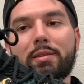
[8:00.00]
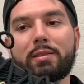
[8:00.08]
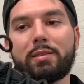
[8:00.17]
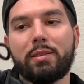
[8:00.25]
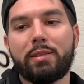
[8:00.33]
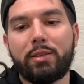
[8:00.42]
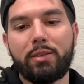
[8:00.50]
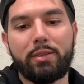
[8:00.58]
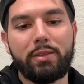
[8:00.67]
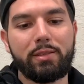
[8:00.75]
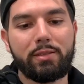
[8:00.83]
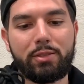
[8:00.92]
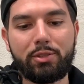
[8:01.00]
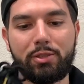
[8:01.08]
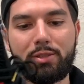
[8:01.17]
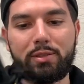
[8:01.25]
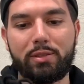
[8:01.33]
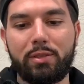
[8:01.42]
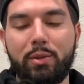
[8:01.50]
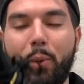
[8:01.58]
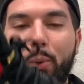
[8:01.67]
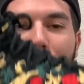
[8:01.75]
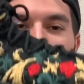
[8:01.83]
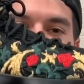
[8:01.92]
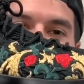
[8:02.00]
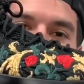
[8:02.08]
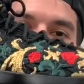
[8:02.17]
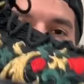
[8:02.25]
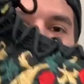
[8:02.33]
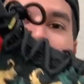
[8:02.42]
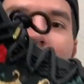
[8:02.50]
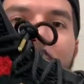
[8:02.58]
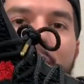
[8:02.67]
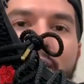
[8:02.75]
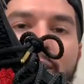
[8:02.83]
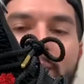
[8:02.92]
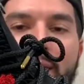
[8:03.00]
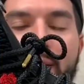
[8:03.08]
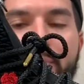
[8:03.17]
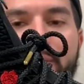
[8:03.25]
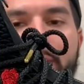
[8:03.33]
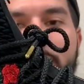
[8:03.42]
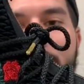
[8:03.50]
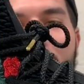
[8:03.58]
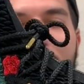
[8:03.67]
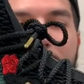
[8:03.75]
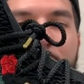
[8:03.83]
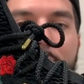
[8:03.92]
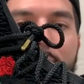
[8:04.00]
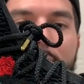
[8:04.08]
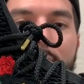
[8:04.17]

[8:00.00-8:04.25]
this sneaker. These are just crazy fire in my opinion. Like,